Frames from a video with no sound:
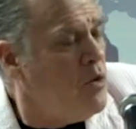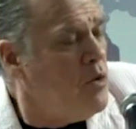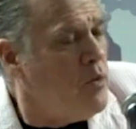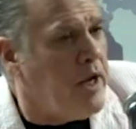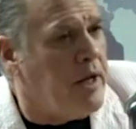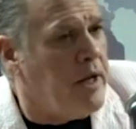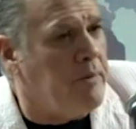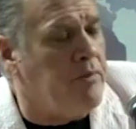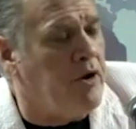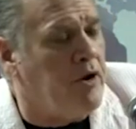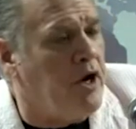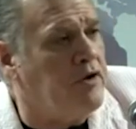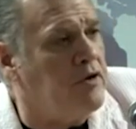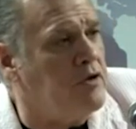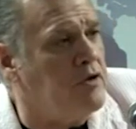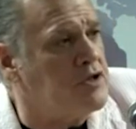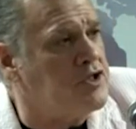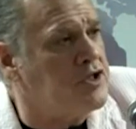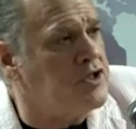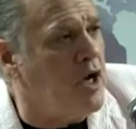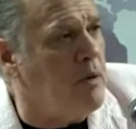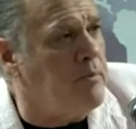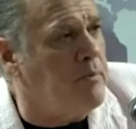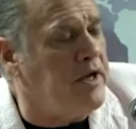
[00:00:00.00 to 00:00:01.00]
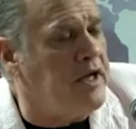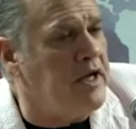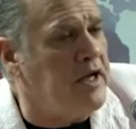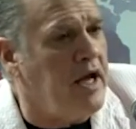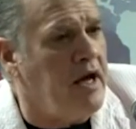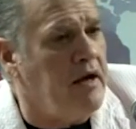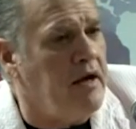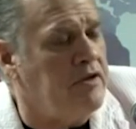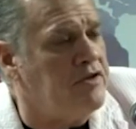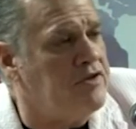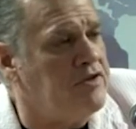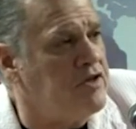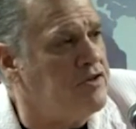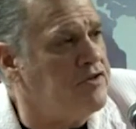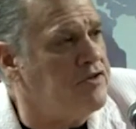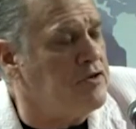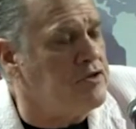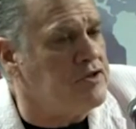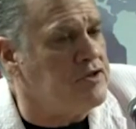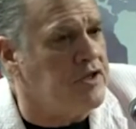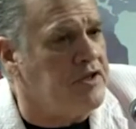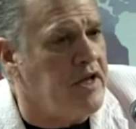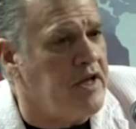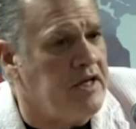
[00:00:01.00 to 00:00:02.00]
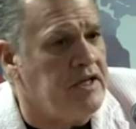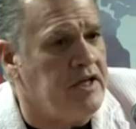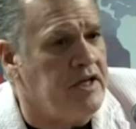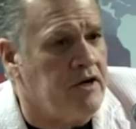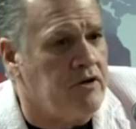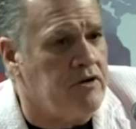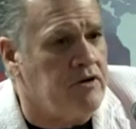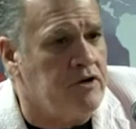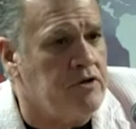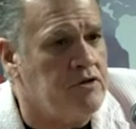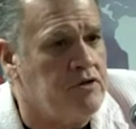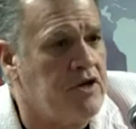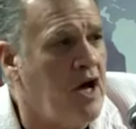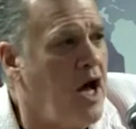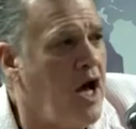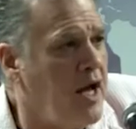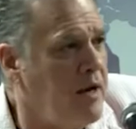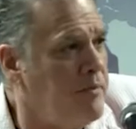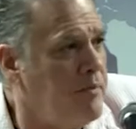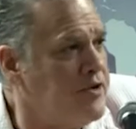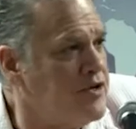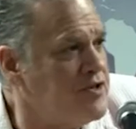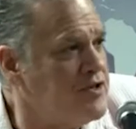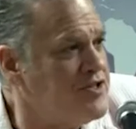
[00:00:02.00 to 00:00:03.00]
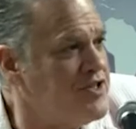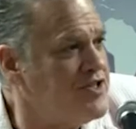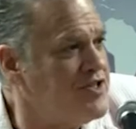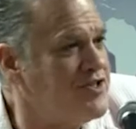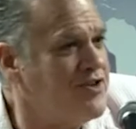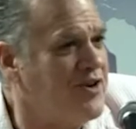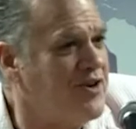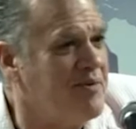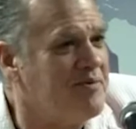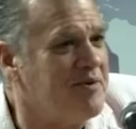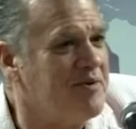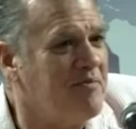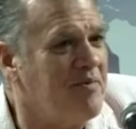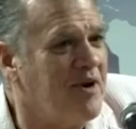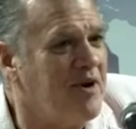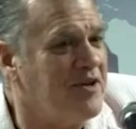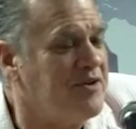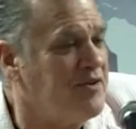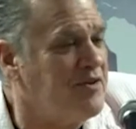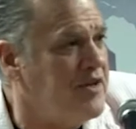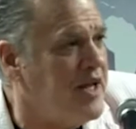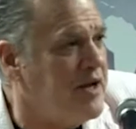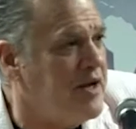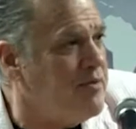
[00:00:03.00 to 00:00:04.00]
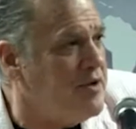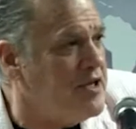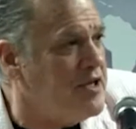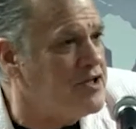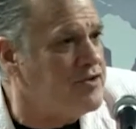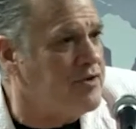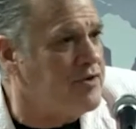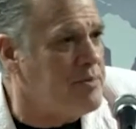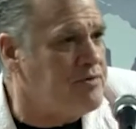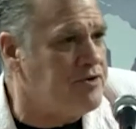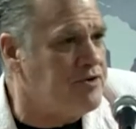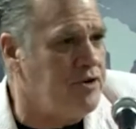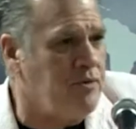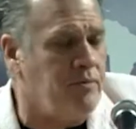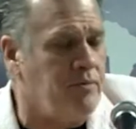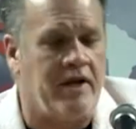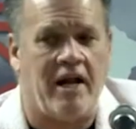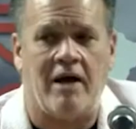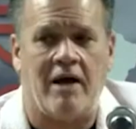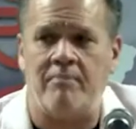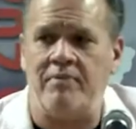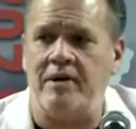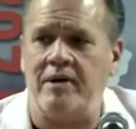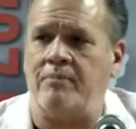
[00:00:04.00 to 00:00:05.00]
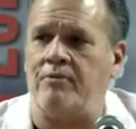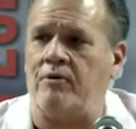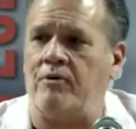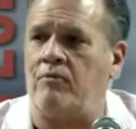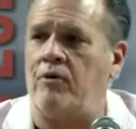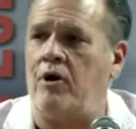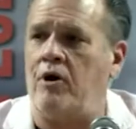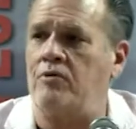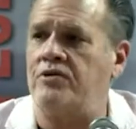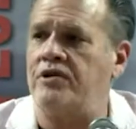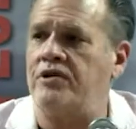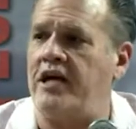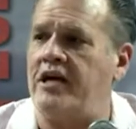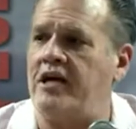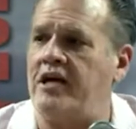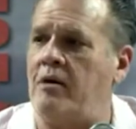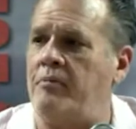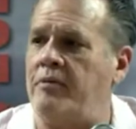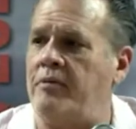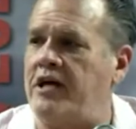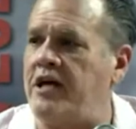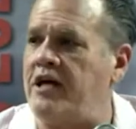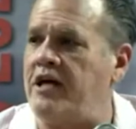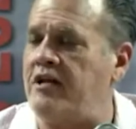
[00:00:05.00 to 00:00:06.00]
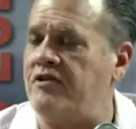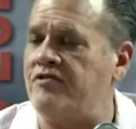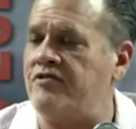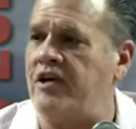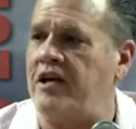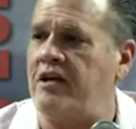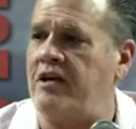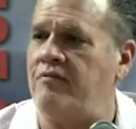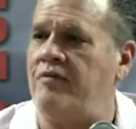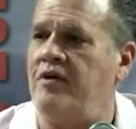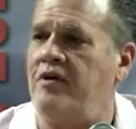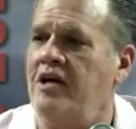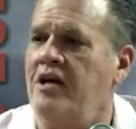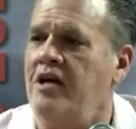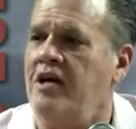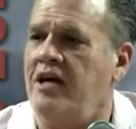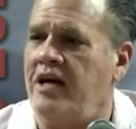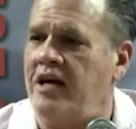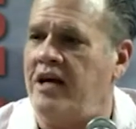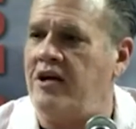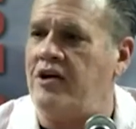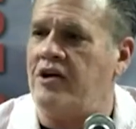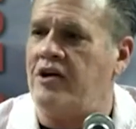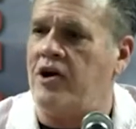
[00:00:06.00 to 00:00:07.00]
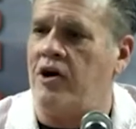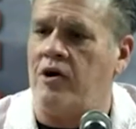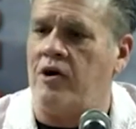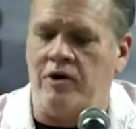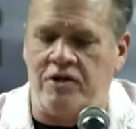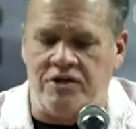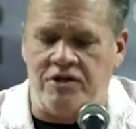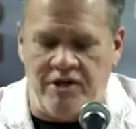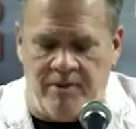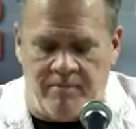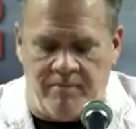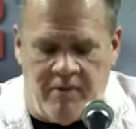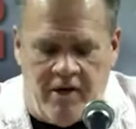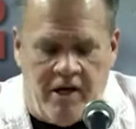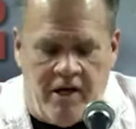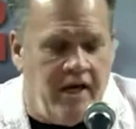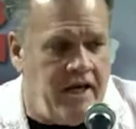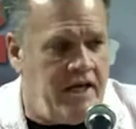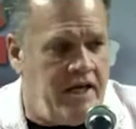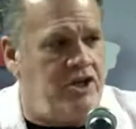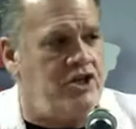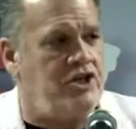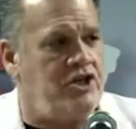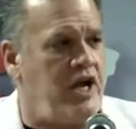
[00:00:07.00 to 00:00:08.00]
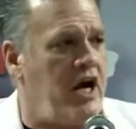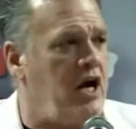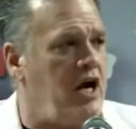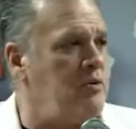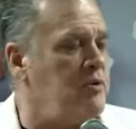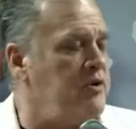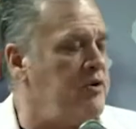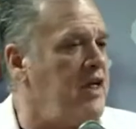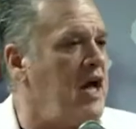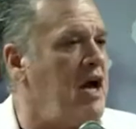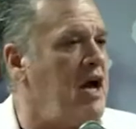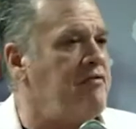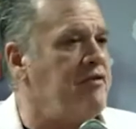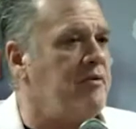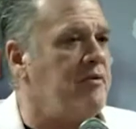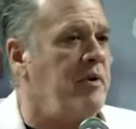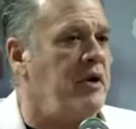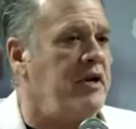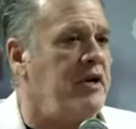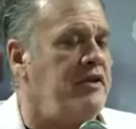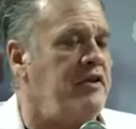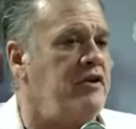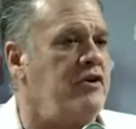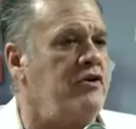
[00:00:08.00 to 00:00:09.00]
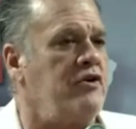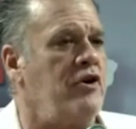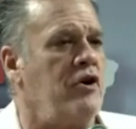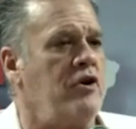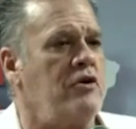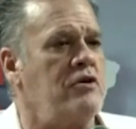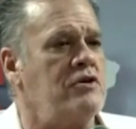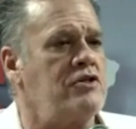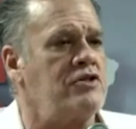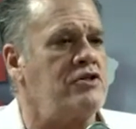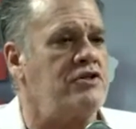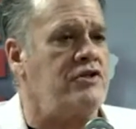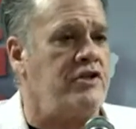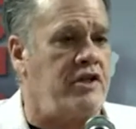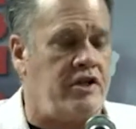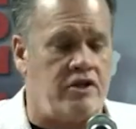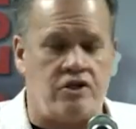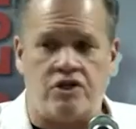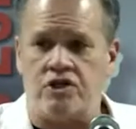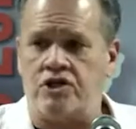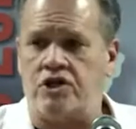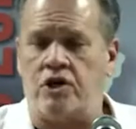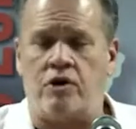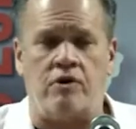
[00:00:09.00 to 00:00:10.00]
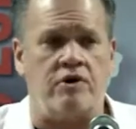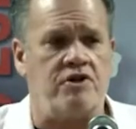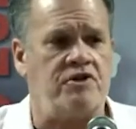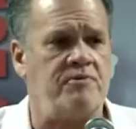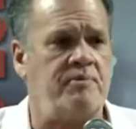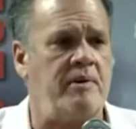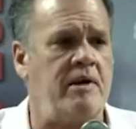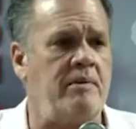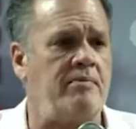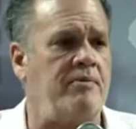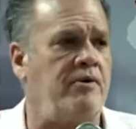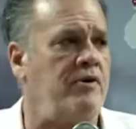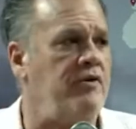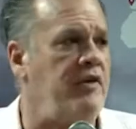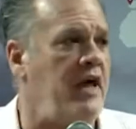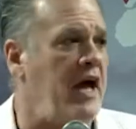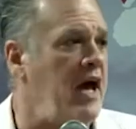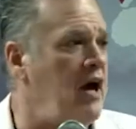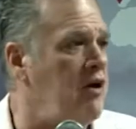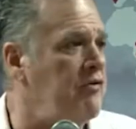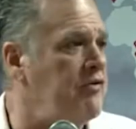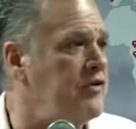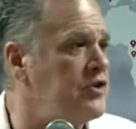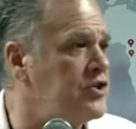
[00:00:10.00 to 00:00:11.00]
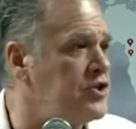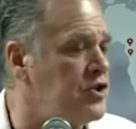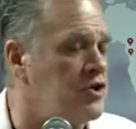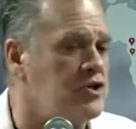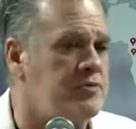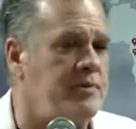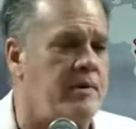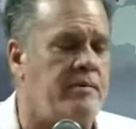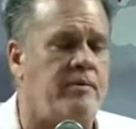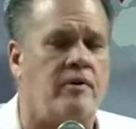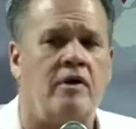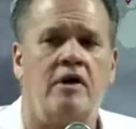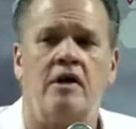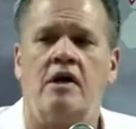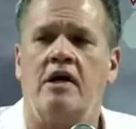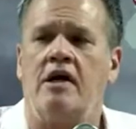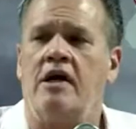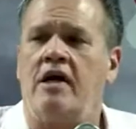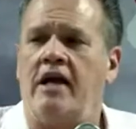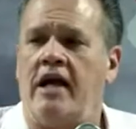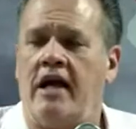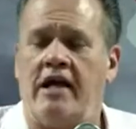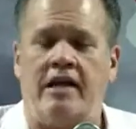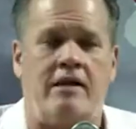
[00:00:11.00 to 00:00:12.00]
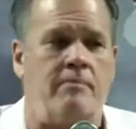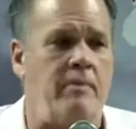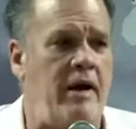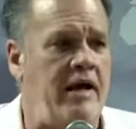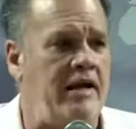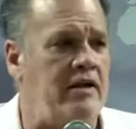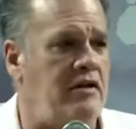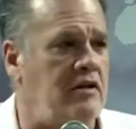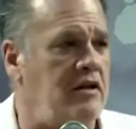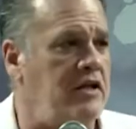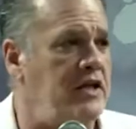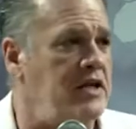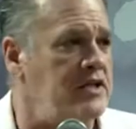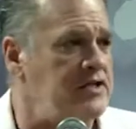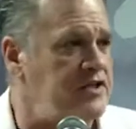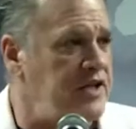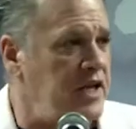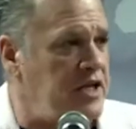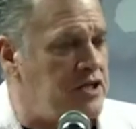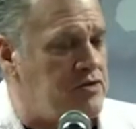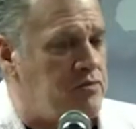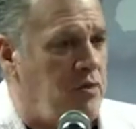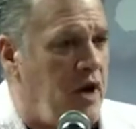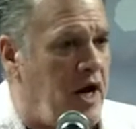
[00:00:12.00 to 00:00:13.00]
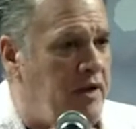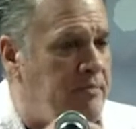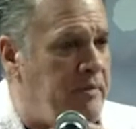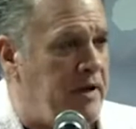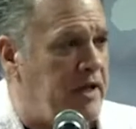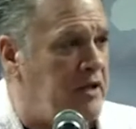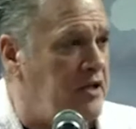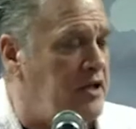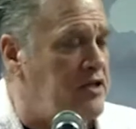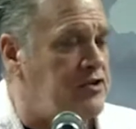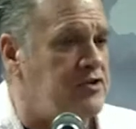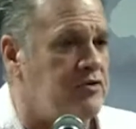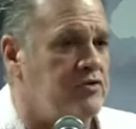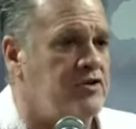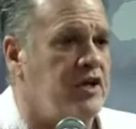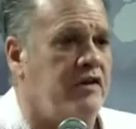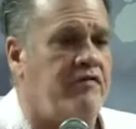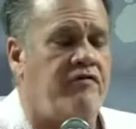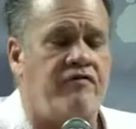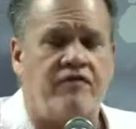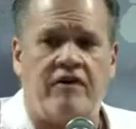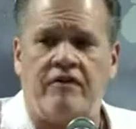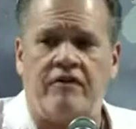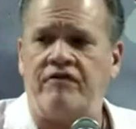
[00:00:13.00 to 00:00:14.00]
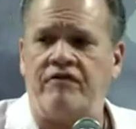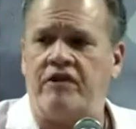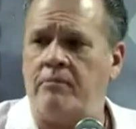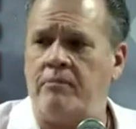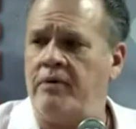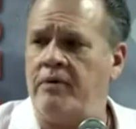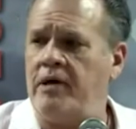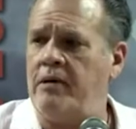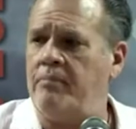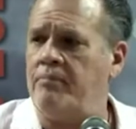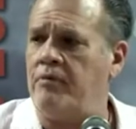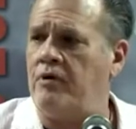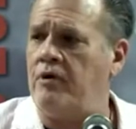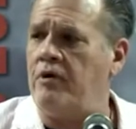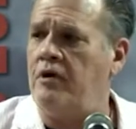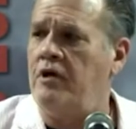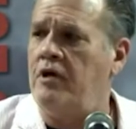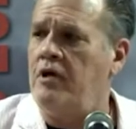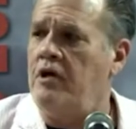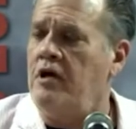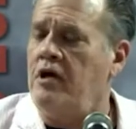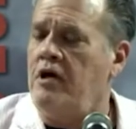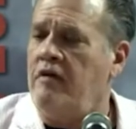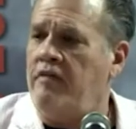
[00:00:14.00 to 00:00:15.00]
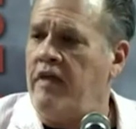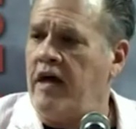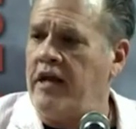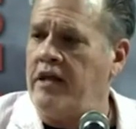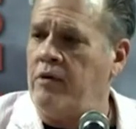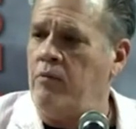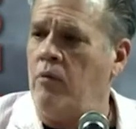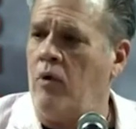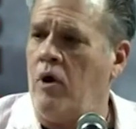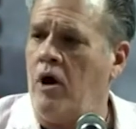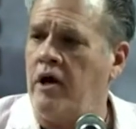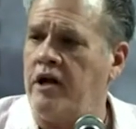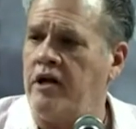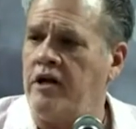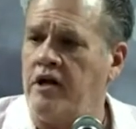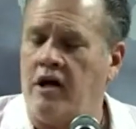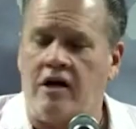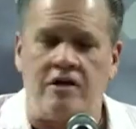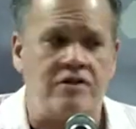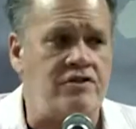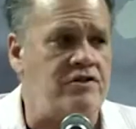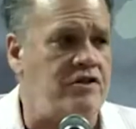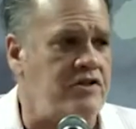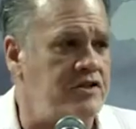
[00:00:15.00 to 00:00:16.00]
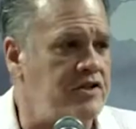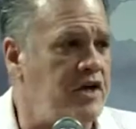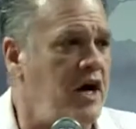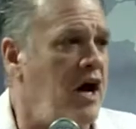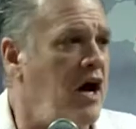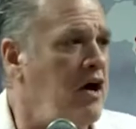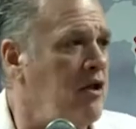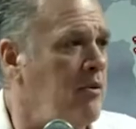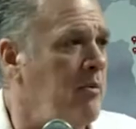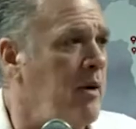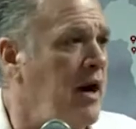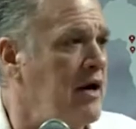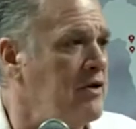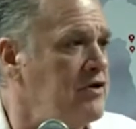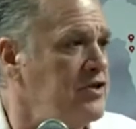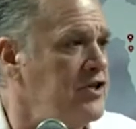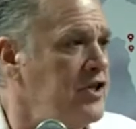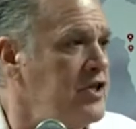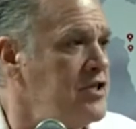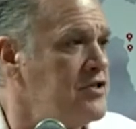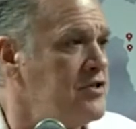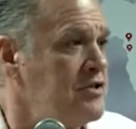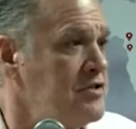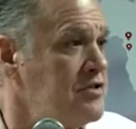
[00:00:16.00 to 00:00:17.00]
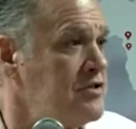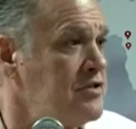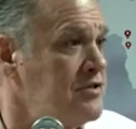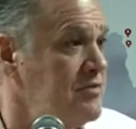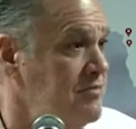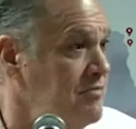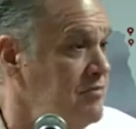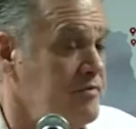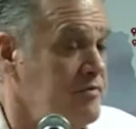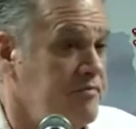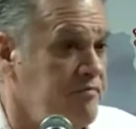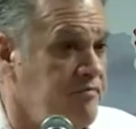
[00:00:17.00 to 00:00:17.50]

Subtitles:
We had brothers come in and sisters, and they'd introduce, hi, I'm your sister, I'm your brother. And they'd read scripture, and we'd have people rotate coming in and say to him and encourage him. He shared with everybody, the nurse, the insurance people, the health insurance people. And he made a list. He had his wife made a list. There was like 50 people that he wanted us to tell about Jesus.